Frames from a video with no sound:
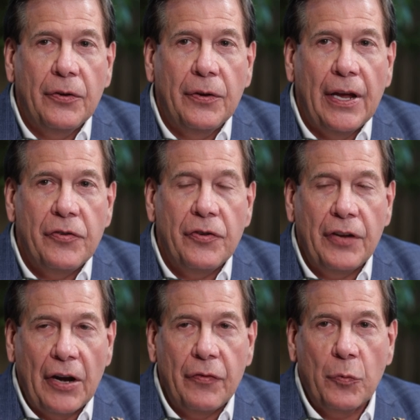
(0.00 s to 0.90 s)

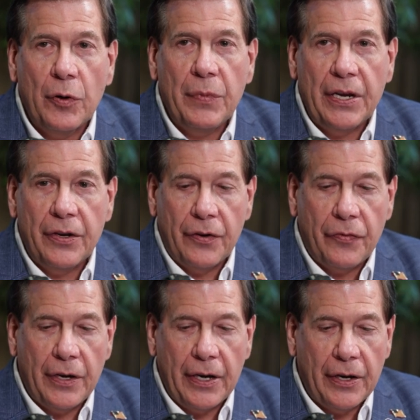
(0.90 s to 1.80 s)
locations, every one being
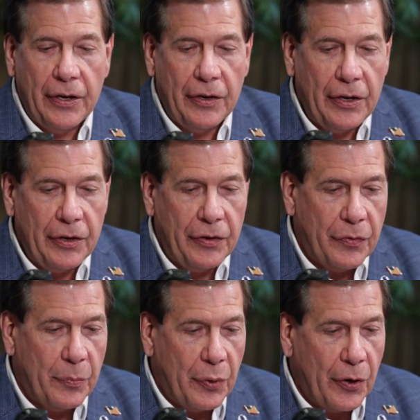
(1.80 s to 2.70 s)
different in a
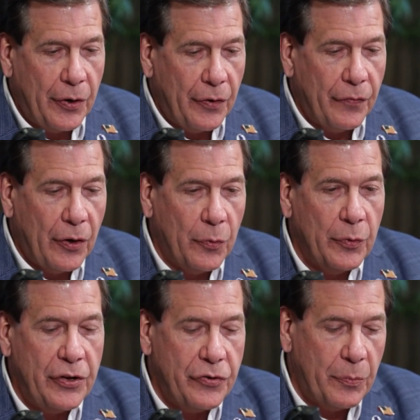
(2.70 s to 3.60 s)
different part of our
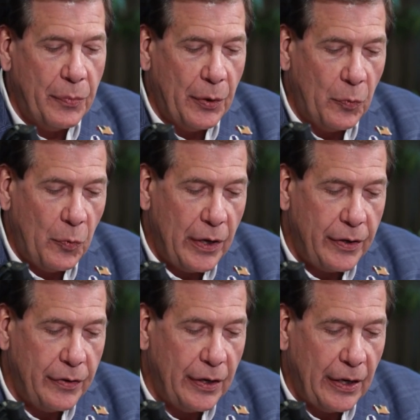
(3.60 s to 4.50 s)
region. But
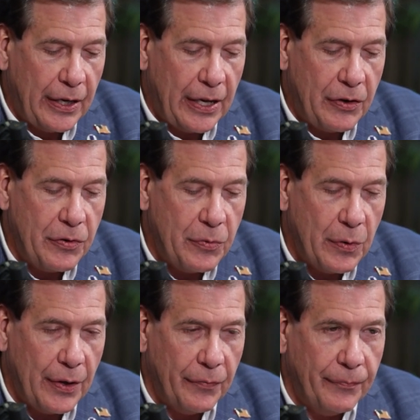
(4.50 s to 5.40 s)
what can
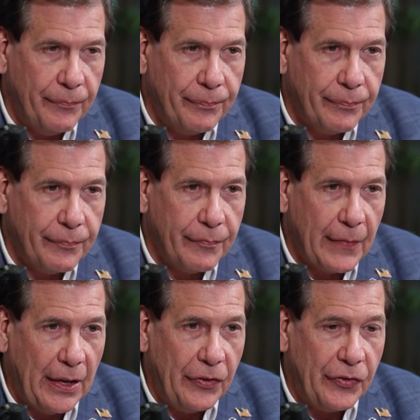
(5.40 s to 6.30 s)
you
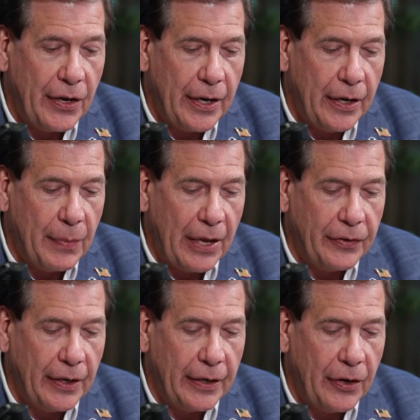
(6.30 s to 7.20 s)
say
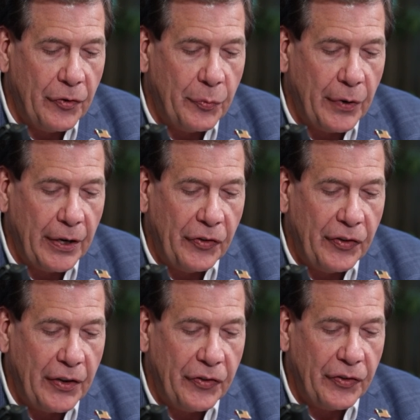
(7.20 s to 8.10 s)
about CareSpring and
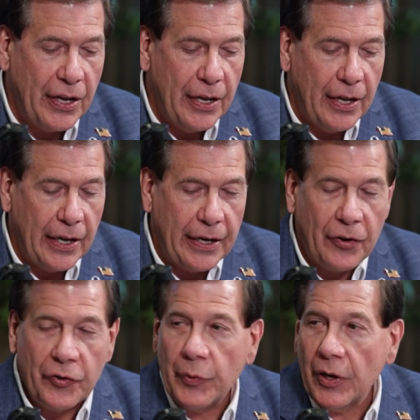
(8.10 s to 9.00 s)
sets
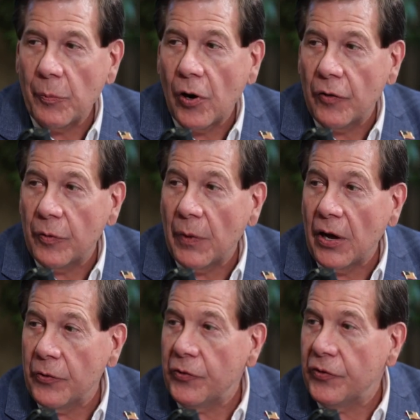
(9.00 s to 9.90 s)
CareSpring apart from
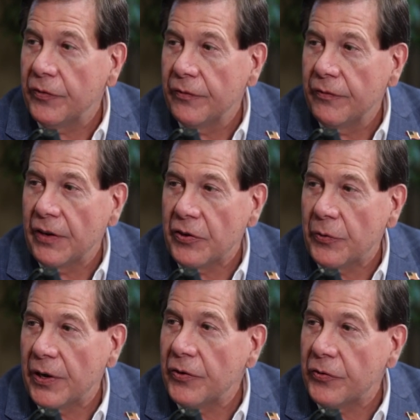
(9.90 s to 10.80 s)
others in
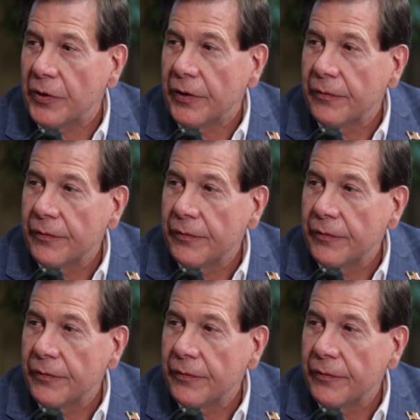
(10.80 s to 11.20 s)
your industry?